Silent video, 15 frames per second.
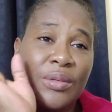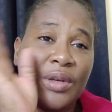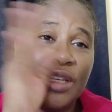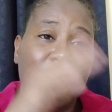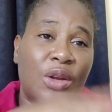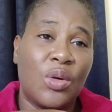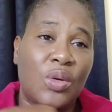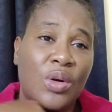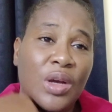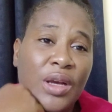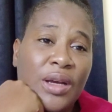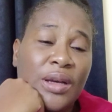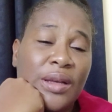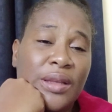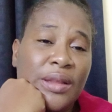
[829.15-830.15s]

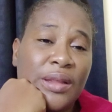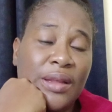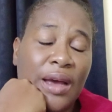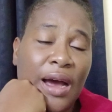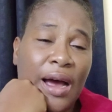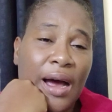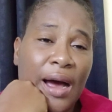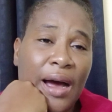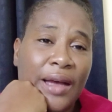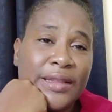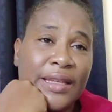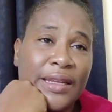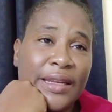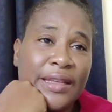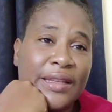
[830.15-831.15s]

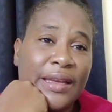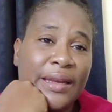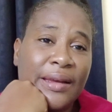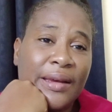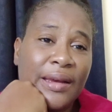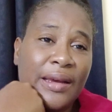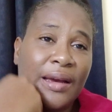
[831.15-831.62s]
deleted,